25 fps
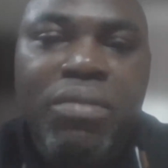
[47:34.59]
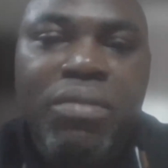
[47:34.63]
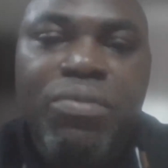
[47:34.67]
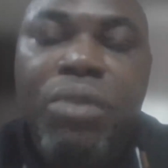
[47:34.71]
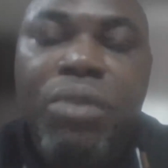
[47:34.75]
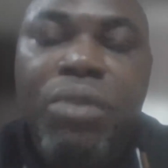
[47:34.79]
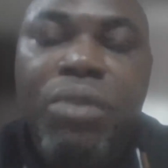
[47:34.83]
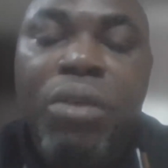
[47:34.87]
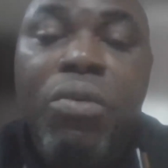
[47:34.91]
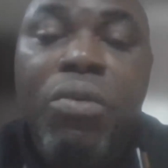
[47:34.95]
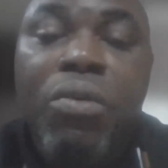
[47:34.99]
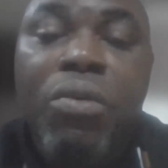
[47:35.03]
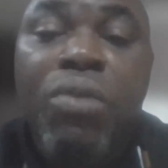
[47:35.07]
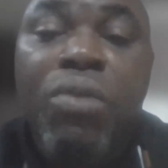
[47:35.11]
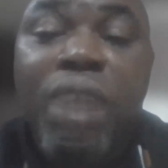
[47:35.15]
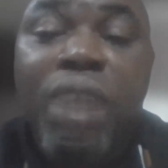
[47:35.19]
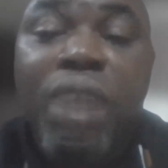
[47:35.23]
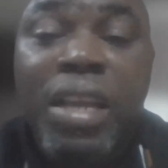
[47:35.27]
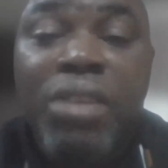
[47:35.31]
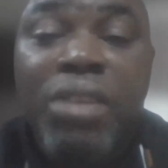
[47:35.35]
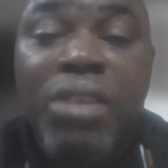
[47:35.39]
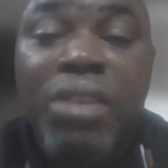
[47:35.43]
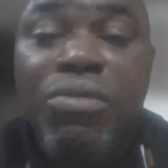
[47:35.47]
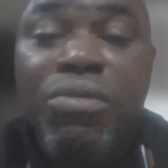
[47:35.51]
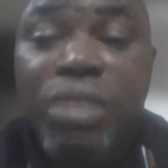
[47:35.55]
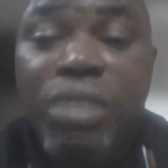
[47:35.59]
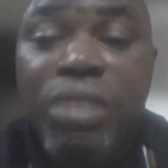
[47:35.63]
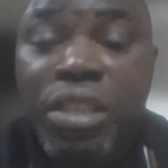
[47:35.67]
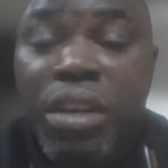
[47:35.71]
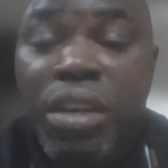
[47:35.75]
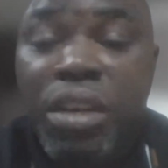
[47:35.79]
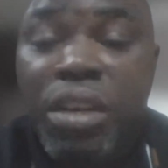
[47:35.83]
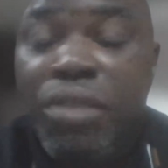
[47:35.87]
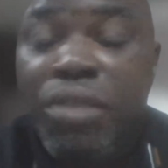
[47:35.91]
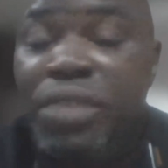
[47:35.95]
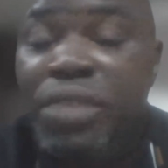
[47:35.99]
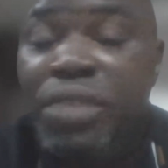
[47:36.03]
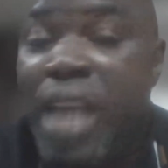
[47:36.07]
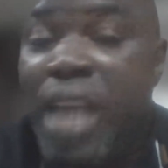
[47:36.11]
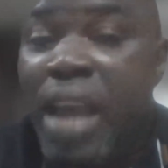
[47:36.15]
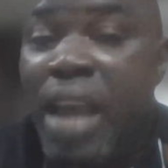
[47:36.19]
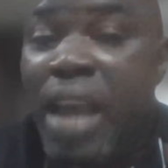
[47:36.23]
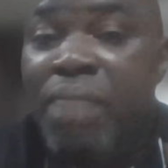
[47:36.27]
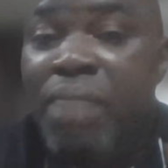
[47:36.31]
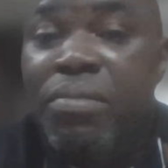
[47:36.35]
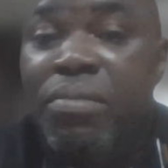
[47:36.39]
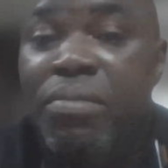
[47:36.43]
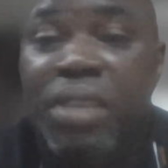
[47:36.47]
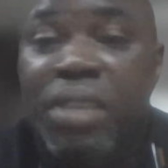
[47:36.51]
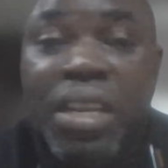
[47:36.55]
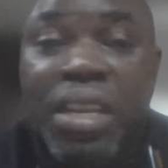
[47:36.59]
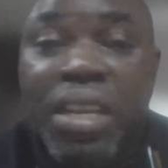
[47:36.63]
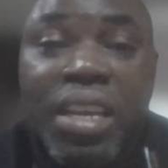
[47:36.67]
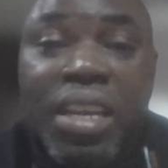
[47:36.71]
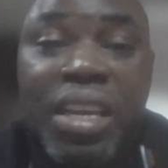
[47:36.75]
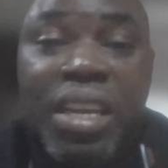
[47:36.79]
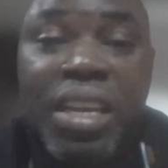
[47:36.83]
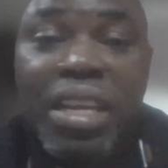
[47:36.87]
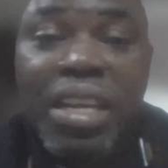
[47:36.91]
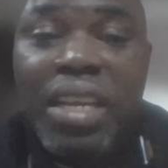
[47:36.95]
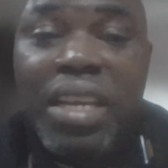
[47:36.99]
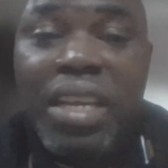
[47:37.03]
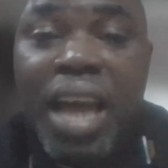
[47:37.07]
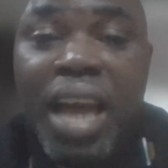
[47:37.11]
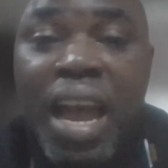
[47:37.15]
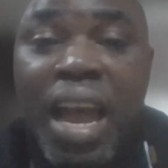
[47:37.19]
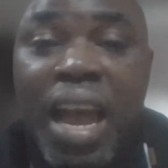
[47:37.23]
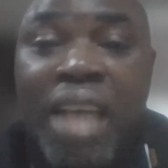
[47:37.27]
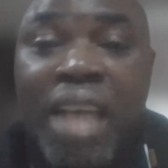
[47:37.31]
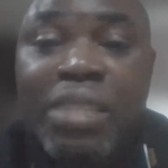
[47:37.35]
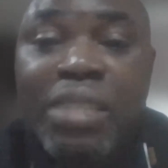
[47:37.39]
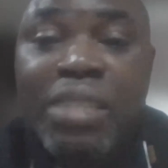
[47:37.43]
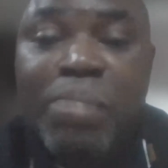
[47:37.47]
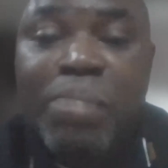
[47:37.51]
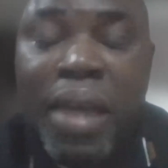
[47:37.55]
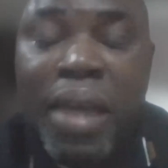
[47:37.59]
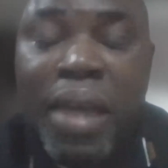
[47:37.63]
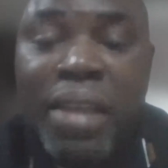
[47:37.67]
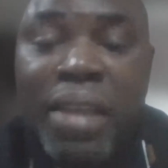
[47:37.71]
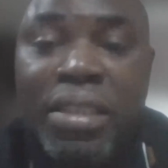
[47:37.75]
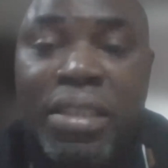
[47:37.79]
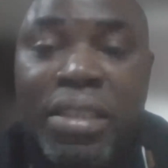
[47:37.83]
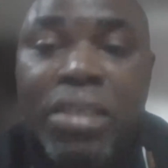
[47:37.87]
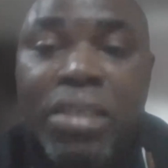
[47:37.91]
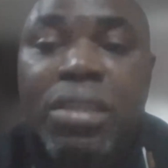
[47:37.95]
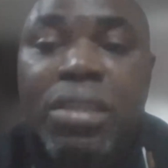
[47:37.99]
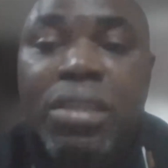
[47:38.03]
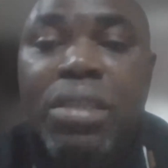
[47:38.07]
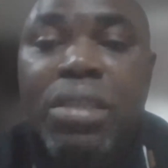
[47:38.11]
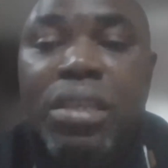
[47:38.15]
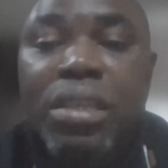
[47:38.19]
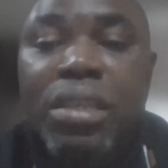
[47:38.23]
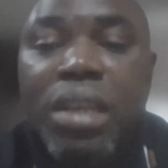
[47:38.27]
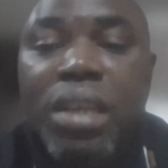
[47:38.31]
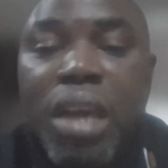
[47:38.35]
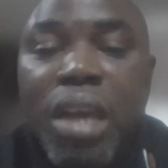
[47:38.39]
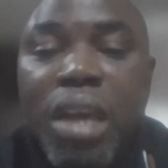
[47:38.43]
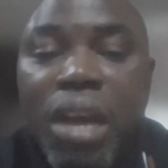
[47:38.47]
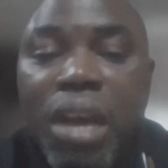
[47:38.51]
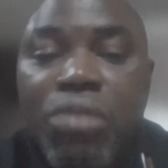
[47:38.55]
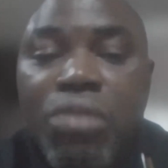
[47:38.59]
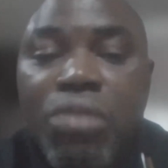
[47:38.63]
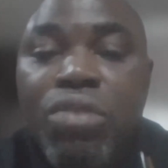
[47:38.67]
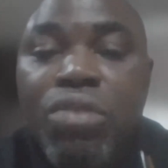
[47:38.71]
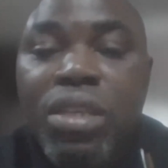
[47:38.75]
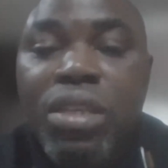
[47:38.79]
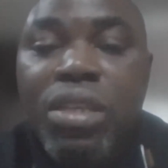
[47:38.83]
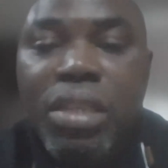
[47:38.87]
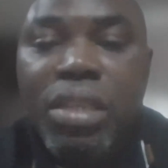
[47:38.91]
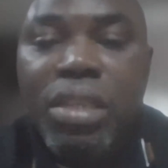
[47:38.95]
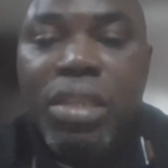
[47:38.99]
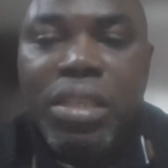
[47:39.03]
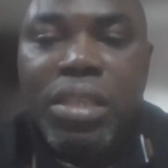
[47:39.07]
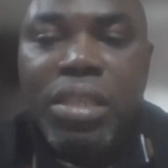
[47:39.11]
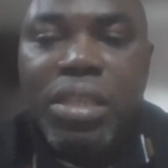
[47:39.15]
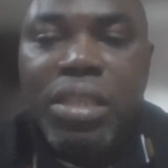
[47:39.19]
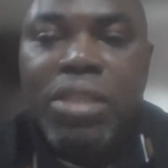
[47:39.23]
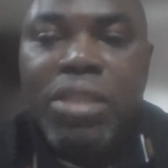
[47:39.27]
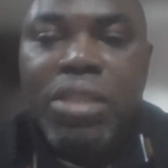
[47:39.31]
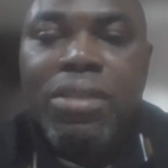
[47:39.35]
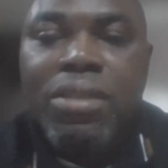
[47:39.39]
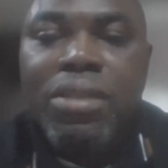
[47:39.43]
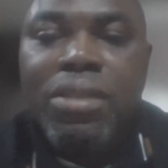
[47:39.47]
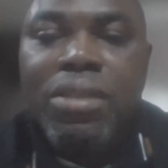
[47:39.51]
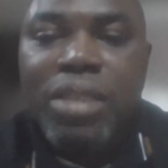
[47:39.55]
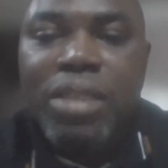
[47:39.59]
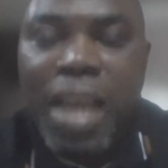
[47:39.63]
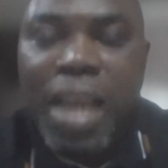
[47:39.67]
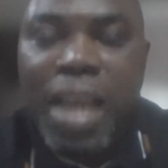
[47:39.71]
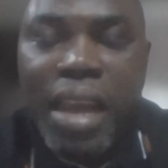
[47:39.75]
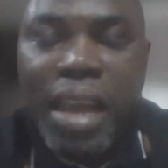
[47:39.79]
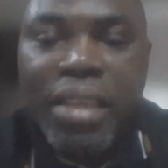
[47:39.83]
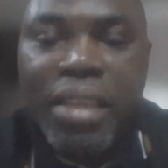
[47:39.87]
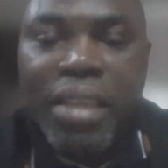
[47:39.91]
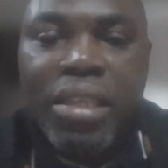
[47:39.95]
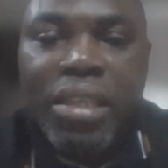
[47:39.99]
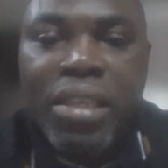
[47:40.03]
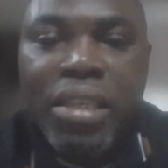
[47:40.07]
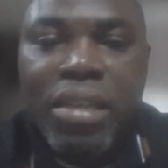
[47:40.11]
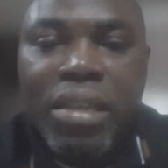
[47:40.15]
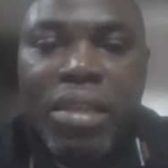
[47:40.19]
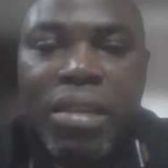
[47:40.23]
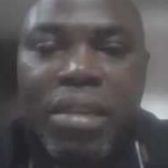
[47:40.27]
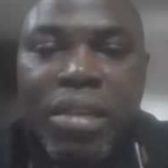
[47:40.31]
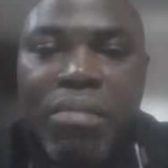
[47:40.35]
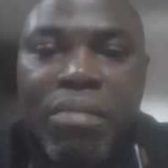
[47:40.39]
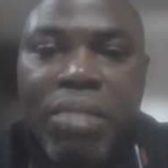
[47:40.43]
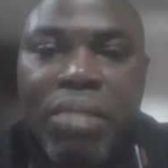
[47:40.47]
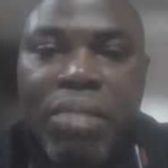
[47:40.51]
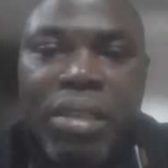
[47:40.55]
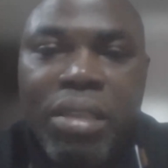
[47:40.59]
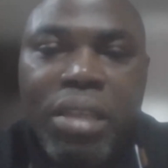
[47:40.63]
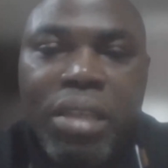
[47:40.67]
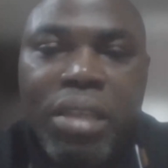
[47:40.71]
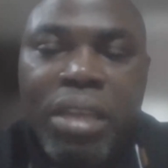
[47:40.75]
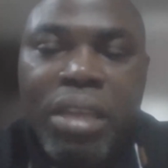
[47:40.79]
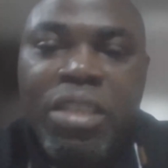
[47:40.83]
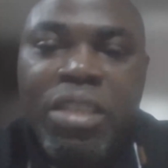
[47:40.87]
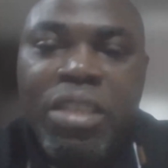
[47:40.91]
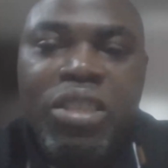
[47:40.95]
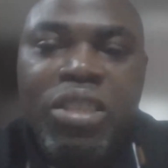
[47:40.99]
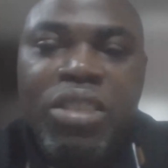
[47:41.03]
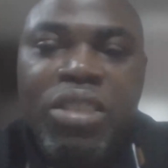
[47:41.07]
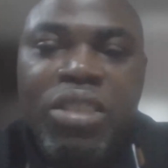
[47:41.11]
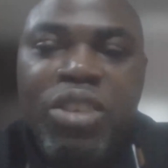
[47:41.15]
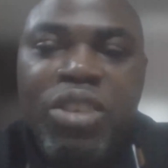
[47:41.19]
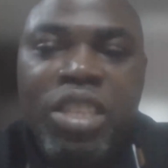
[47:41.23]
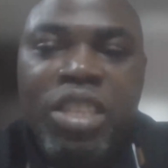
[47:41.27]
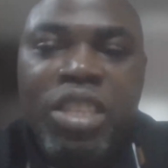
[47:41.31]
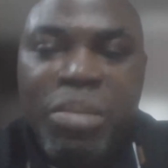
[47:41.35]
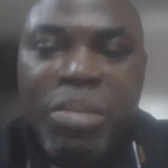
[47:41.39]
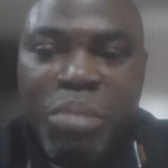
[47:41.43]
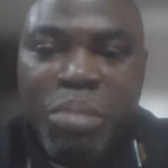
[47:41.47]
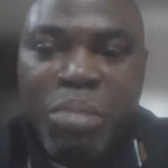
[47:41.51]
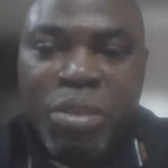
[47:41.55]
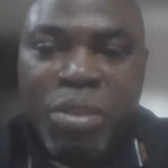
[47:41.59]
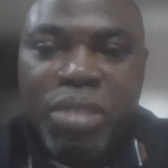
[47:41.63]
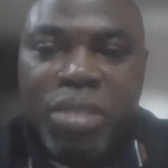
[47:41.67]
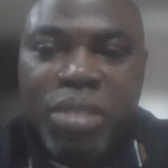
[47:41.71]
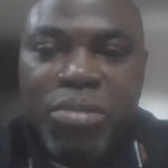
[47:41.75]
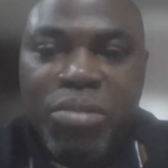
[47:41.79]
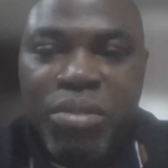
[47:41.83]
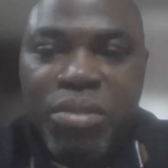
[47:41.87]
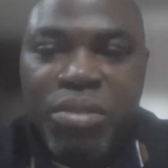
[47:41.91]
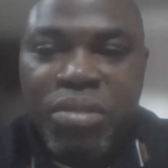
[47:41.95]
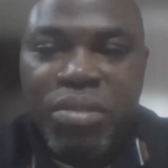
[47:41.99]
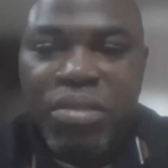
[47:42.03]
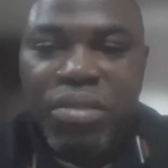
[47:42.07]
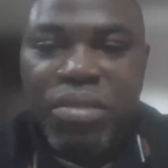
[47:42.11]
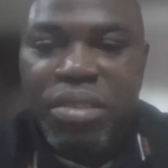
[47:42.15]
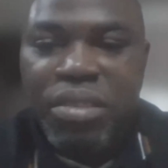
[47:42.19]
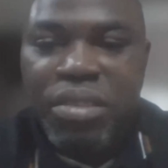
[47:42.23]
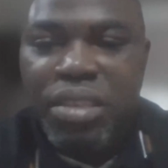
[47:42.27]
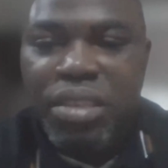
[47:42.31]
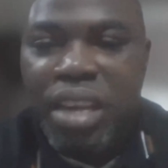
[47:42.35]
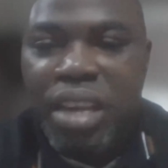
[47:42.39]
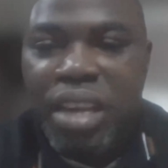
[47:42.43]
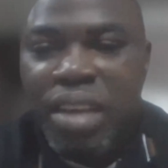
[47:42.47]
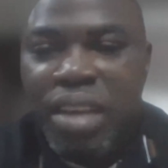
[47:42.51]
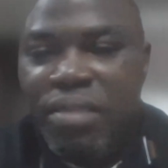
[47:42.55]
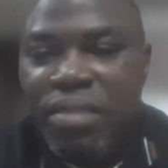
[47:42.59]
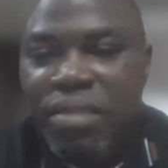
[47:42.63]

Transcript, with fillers: for over the duration of time that I spent uh, doing this is challenging, but uh, it's not impossible. Yeah.